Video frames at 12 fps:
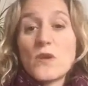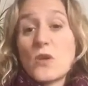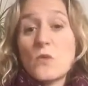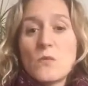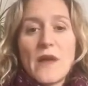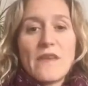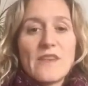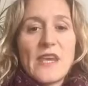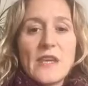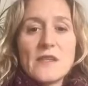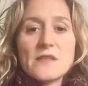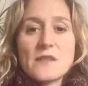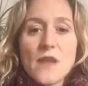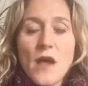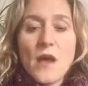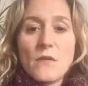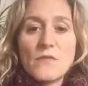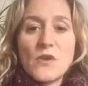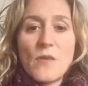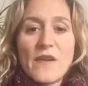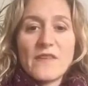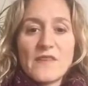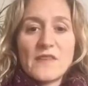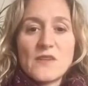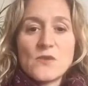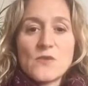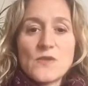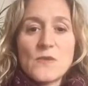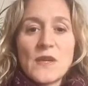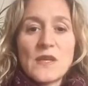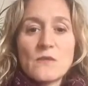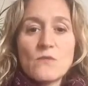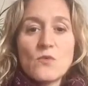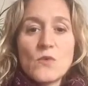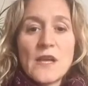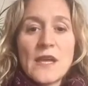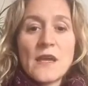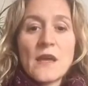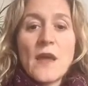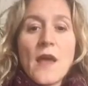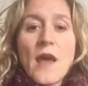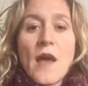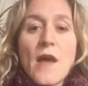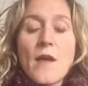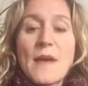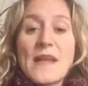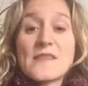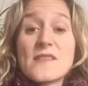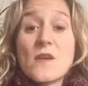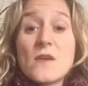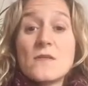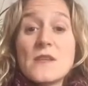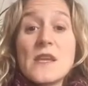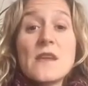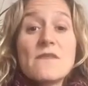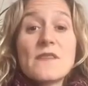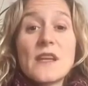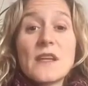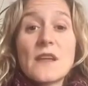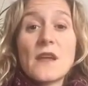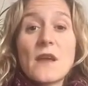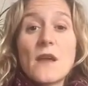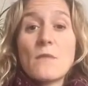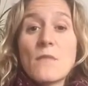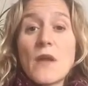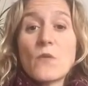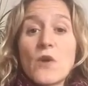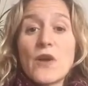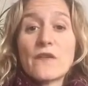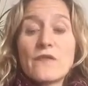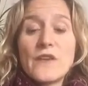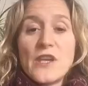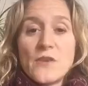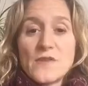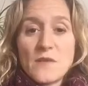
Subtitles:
You might have kids, you might have other things you're doing in the morning, and so the evening might work for you.